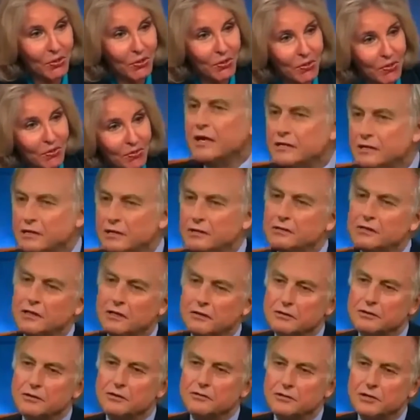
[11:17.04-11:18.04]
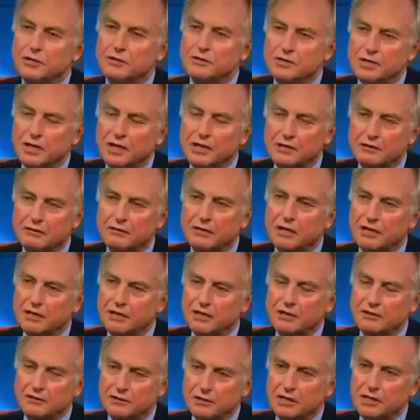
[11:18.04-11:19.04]
Well, I don't know, and you don't either. I
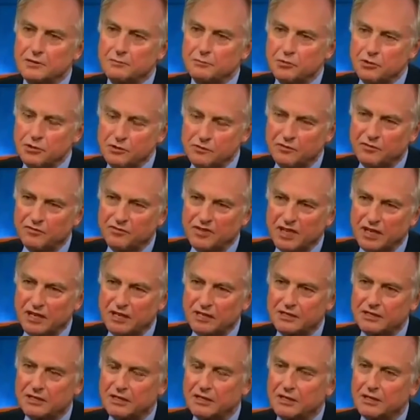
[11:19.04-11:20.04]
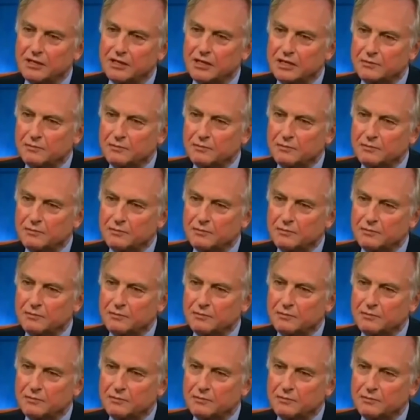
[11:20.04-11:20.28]
thoroughly approve of that, mm -hmm.